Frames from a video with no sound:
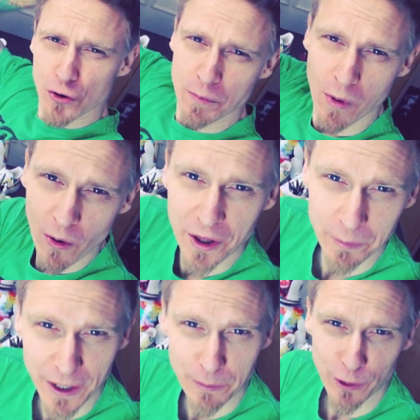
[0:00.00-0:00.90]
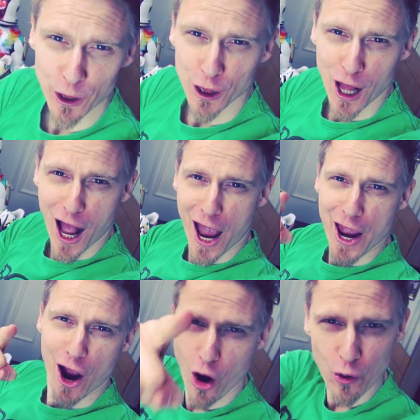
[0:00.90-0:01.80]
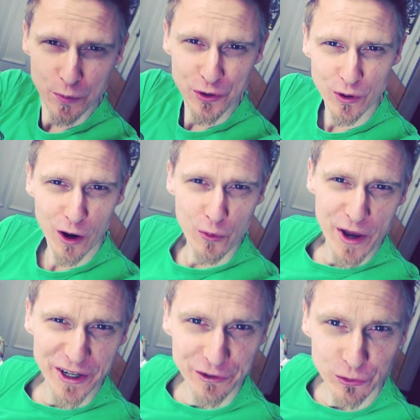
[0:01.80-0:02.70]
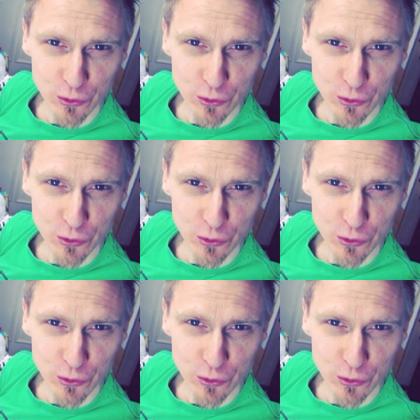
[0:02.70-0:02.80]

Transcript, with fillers: Good morning, people! I hope you are ready to